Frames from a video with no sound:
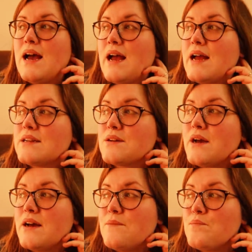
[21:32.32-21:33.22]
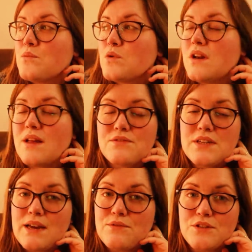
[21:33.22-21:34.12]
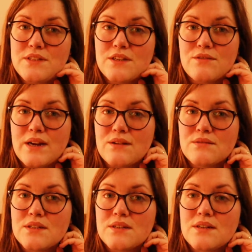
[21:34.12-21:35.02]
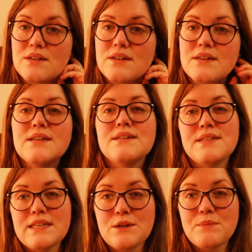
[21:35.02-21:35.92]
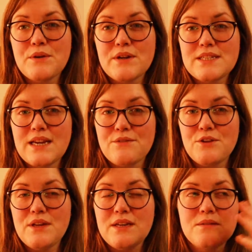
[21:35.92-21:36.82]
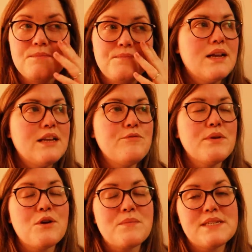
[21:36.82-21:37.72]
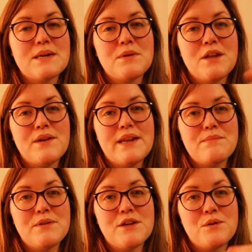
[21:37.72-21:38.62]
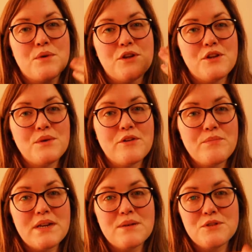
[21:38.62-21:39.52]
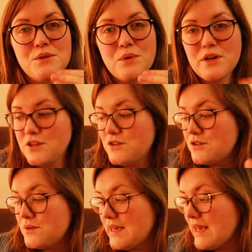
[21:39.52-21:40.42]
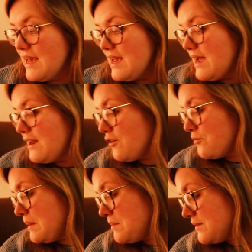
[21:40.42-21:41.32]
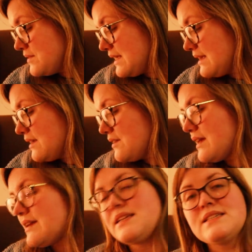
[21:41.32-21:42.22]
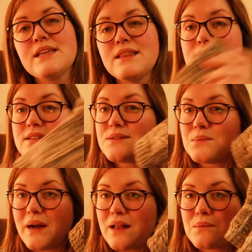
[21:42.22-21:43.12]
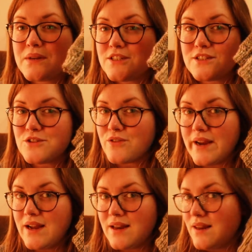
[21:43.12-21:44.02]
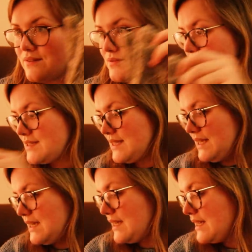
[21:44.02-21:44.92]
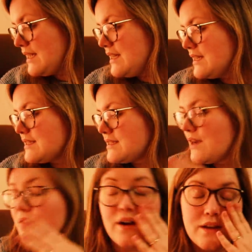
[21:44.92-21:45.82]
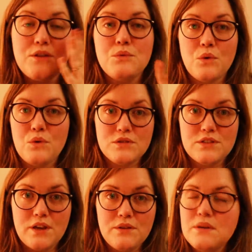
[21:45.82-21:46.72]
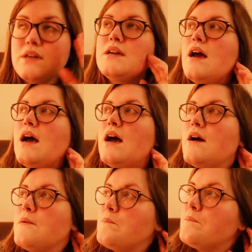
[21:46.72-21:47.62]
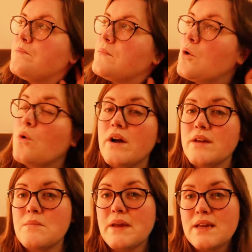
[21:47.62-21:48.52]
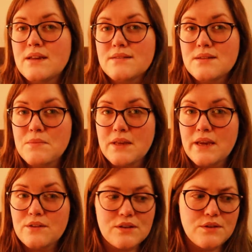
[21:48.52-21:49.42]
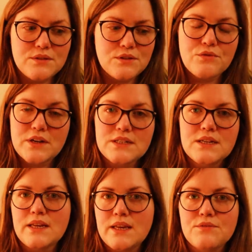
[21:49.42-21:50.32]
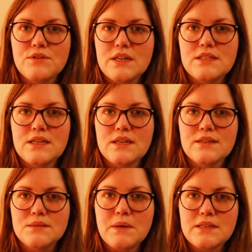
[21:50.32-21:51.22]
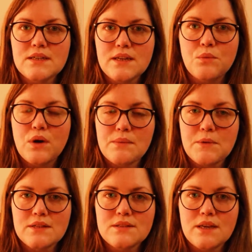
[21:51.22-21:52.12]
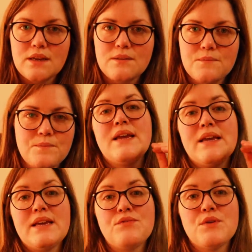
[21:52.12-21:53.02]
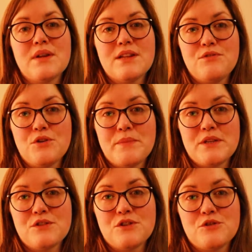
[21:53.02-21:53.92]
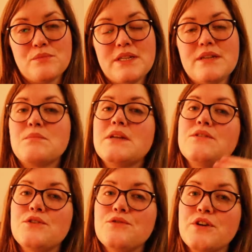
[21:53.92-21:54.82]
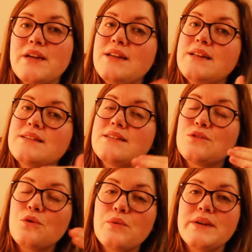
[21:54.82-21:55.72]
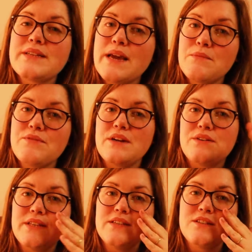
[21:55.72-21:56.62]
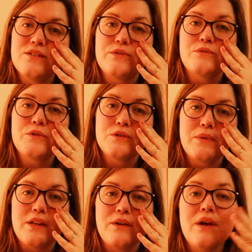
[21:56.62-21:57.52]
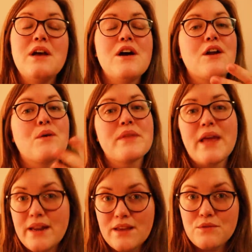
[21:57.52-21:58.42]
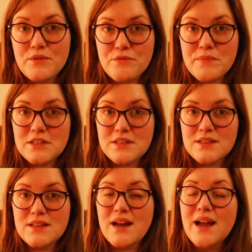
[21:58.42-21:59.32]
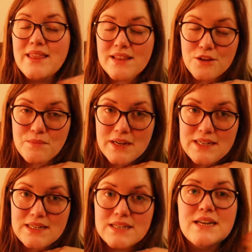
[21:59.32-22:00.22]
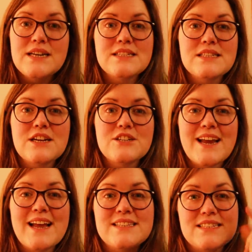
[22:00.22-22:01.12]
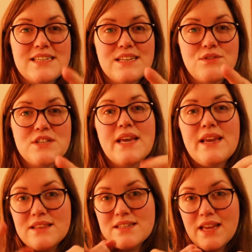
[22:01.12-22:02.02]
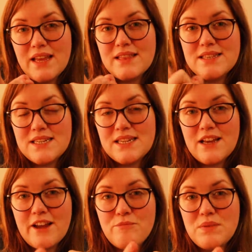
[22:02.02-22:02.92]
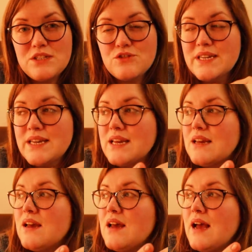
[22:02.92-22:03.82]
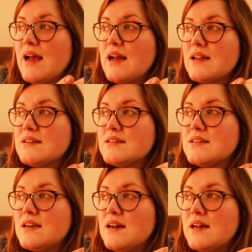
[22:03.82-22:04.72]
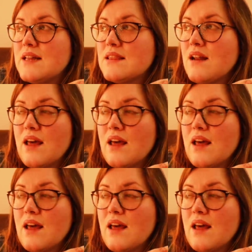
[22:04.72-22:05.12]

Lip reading: and would love to have you stick around. It'll be great to have you here. Leave me a comment down below. Let me know what you have been up to. What are you doing? A lot of people have said that they're knitting these as well, which is great. I love to see it. So are you also? Or are you making something else? Are you still frantically gift knitting? Is basically what I'm asking. If you'd like to follow me on social media, please feel free. Links, as always, can be found in the description box below, along with any other information that I think you might need, such as tea of the day, the tea that I've been drinking, and the